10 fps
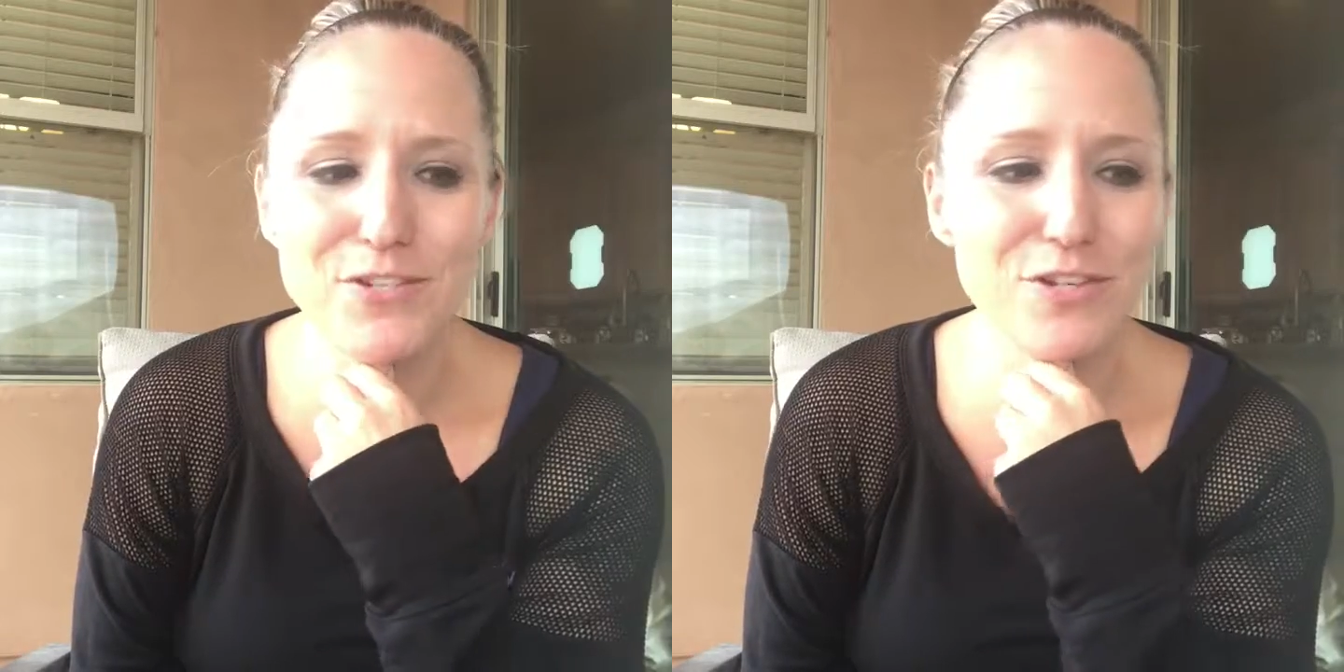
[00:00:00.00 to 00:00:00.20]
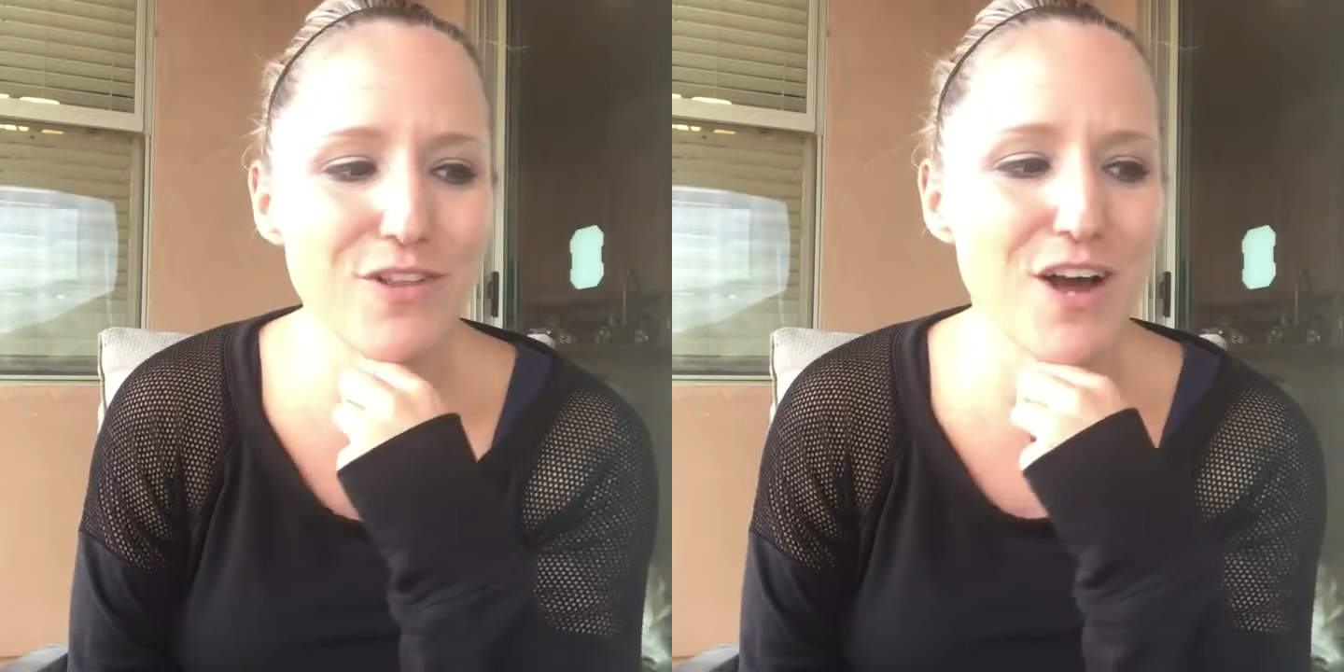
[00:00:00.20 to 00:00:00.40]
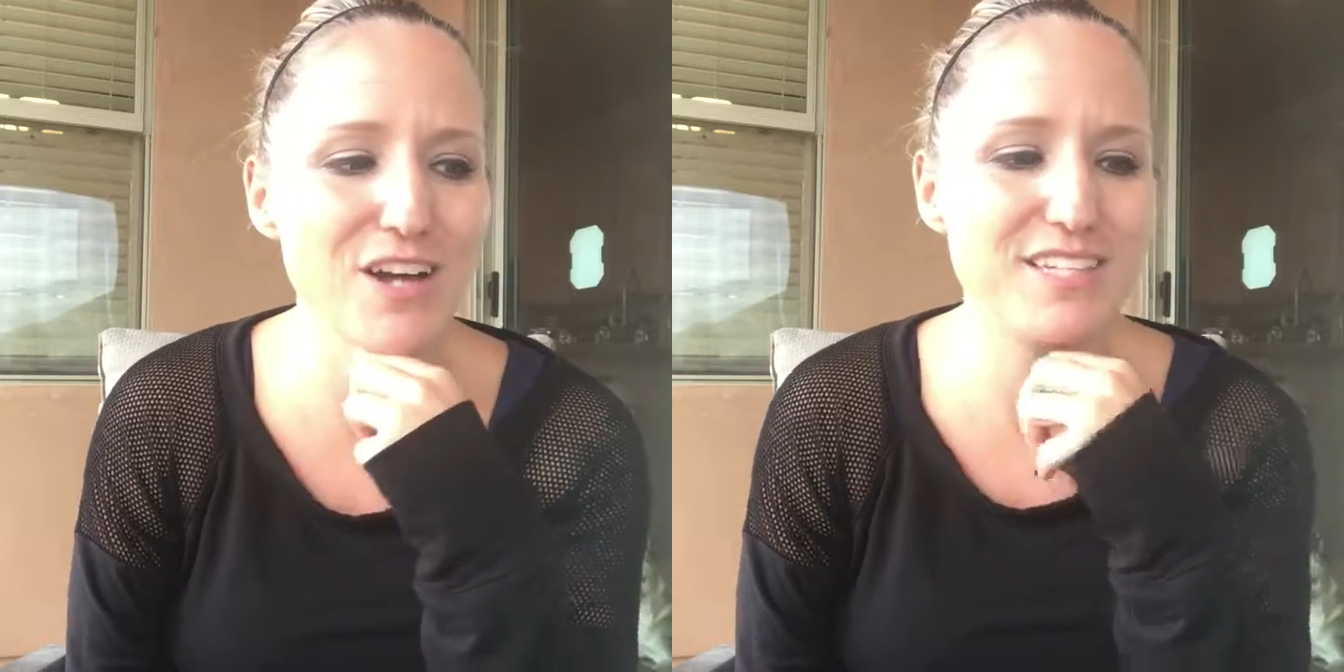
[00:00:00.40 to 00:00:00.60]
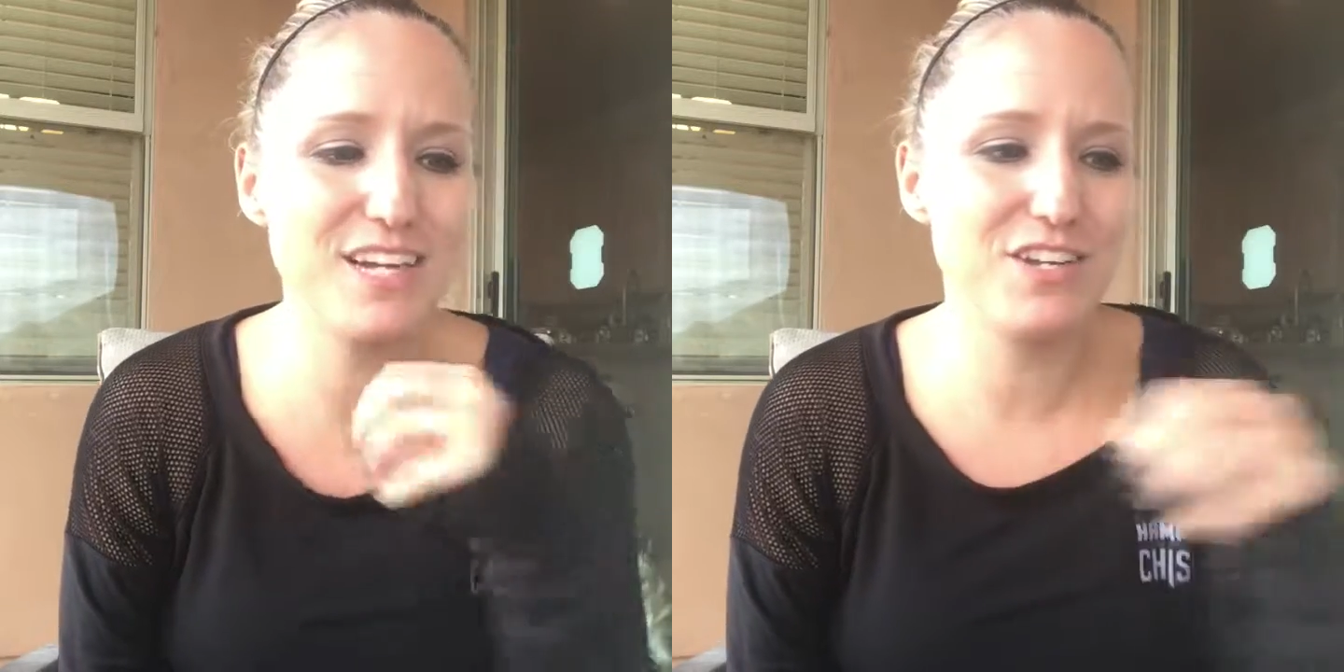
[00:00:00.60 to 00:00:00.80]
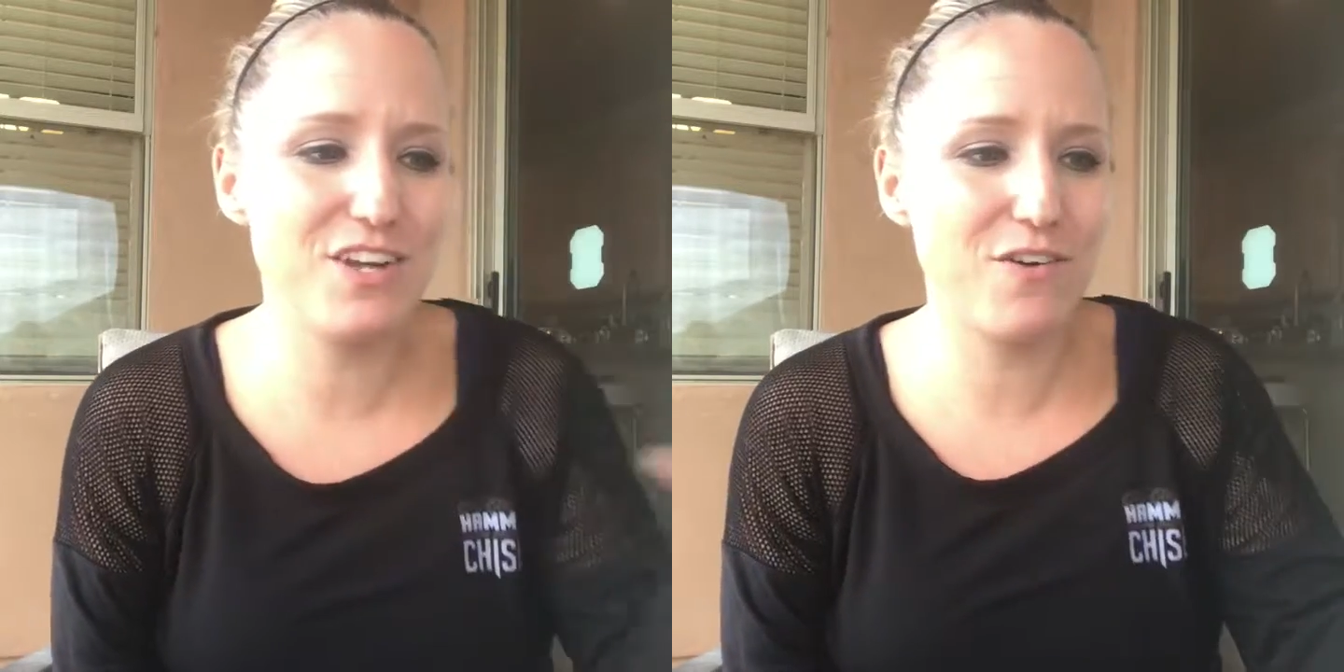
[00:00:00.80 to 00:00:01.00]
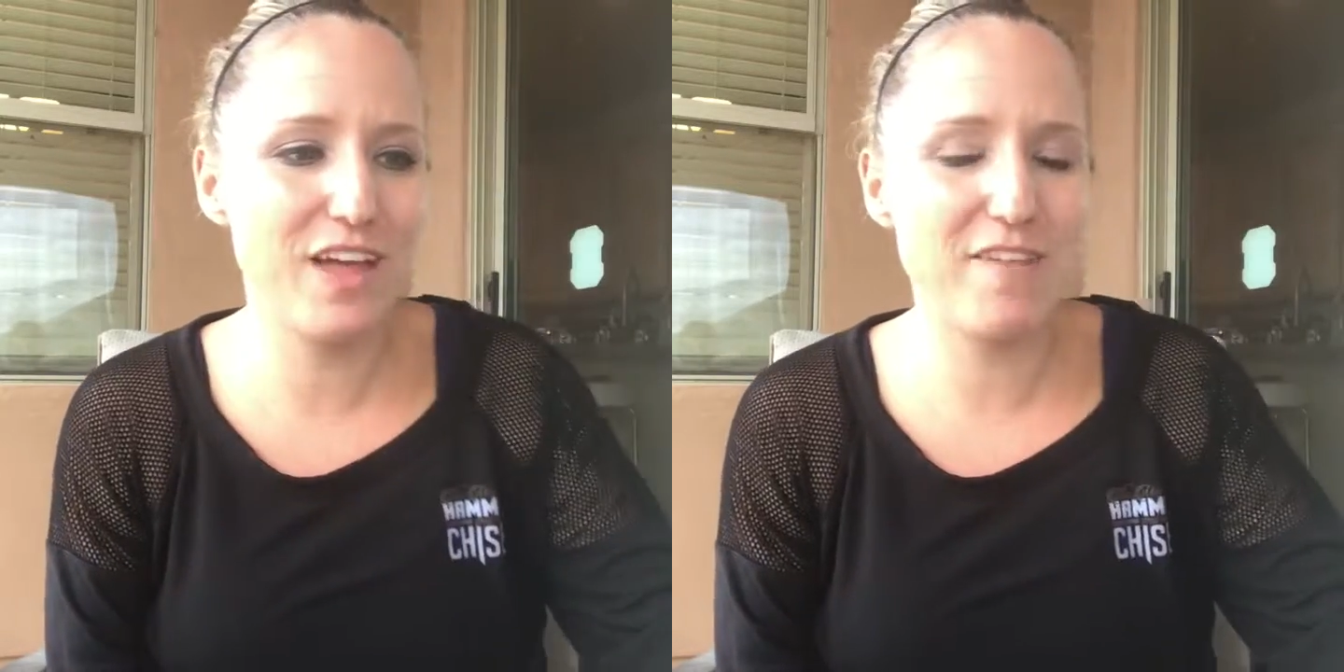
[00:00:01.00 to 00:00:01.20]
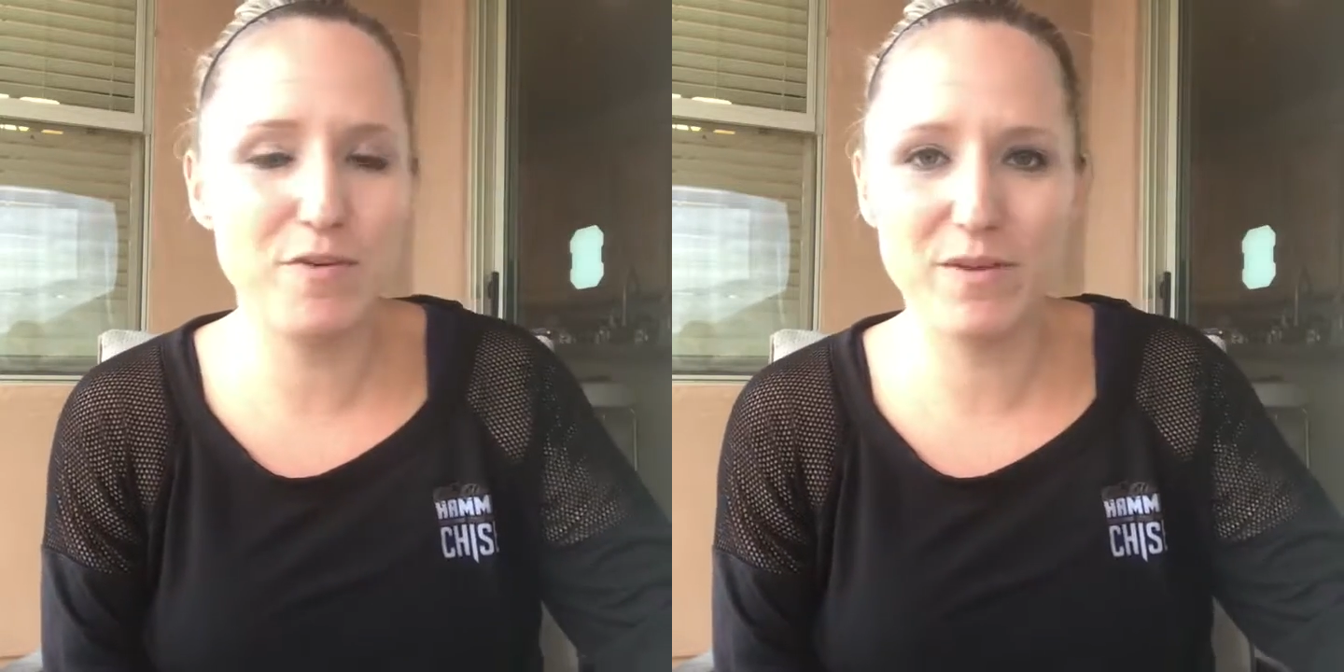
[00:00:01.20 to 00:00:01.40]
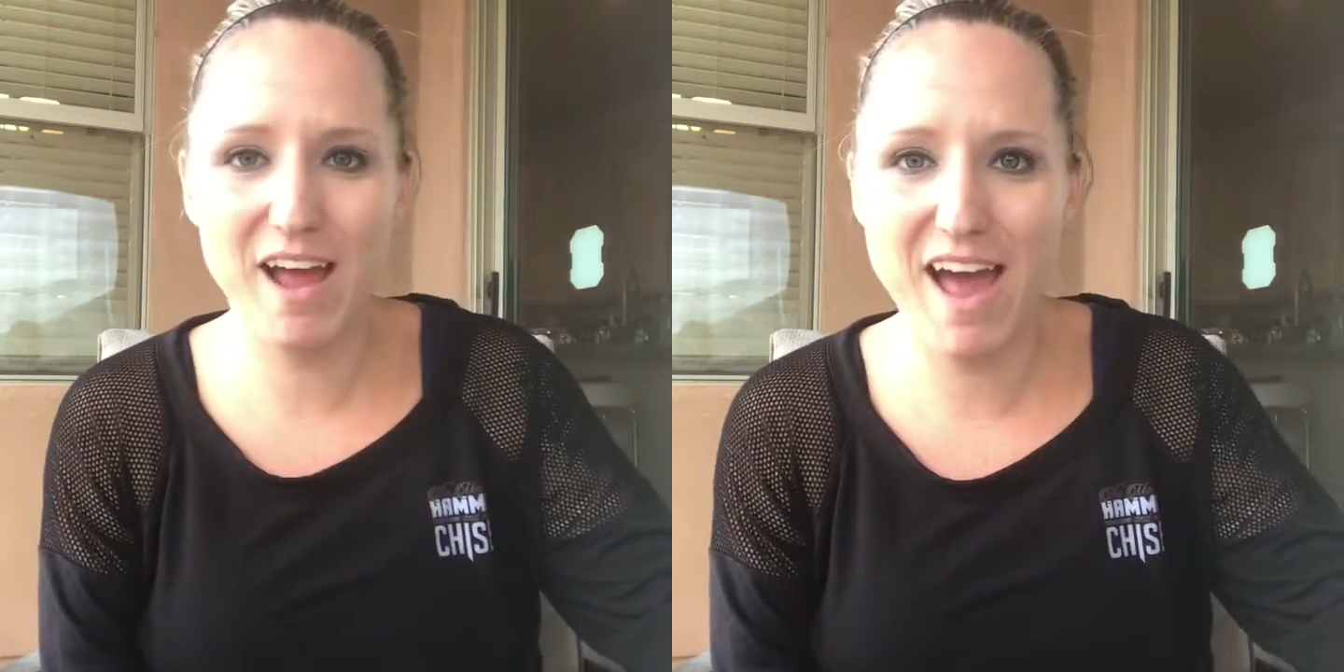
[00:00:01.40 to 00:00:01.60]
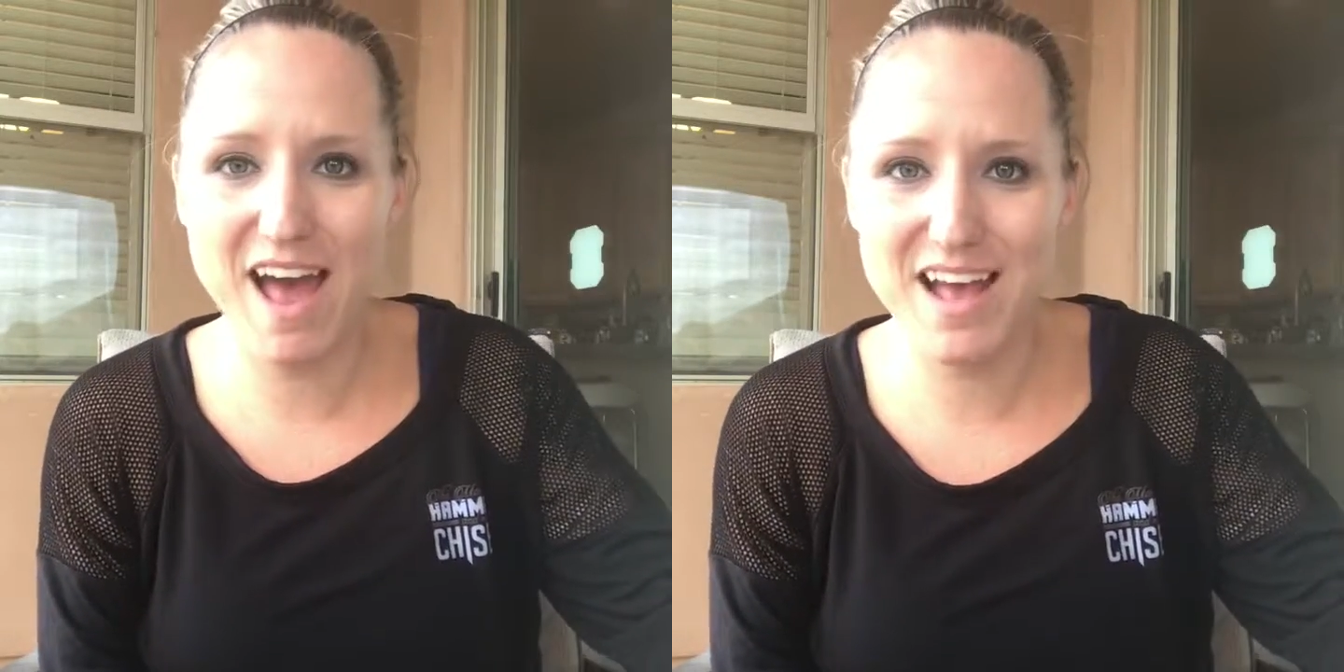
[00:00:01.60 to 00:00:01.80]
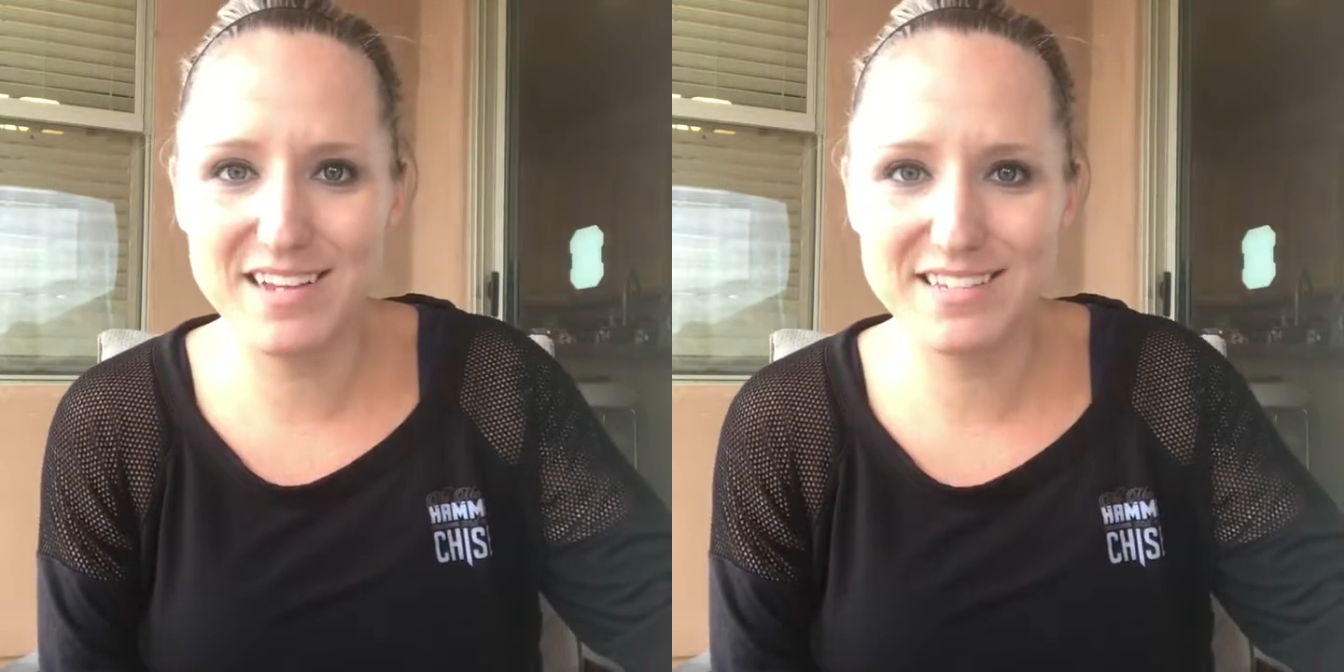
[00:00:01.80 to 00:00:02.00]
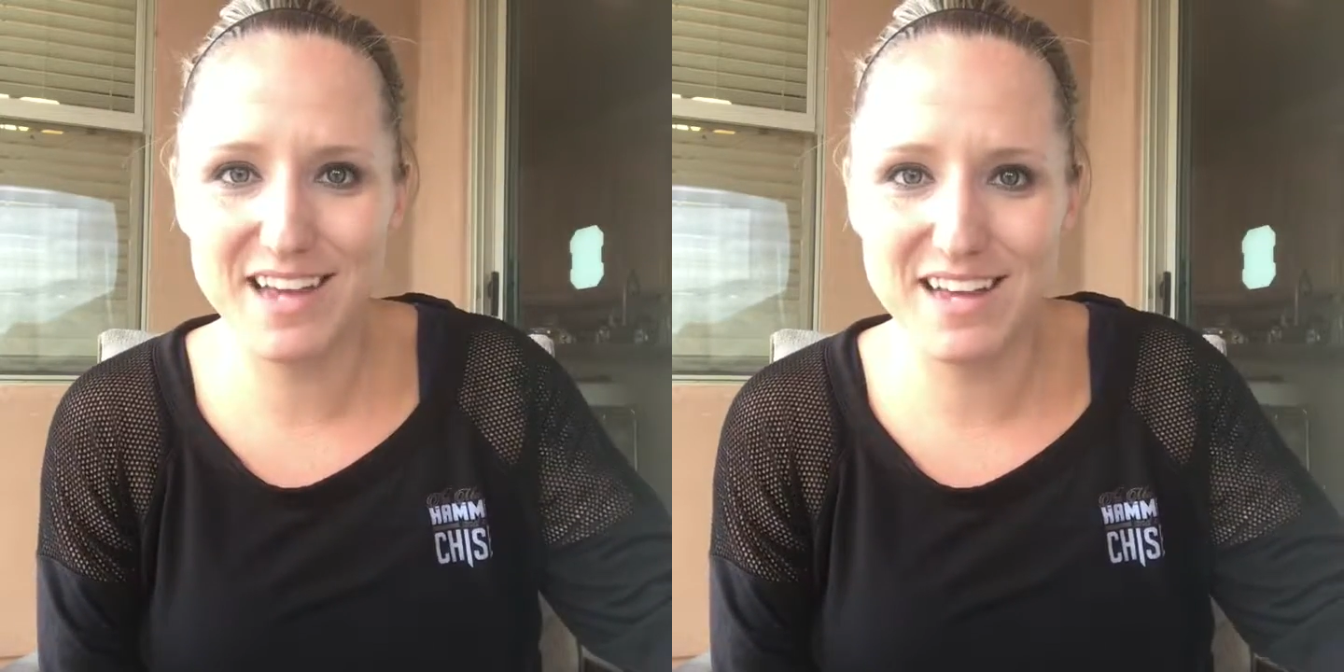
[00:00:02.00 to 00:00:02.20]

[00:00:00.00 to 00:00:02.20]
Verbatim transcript: too long because I know that everyone has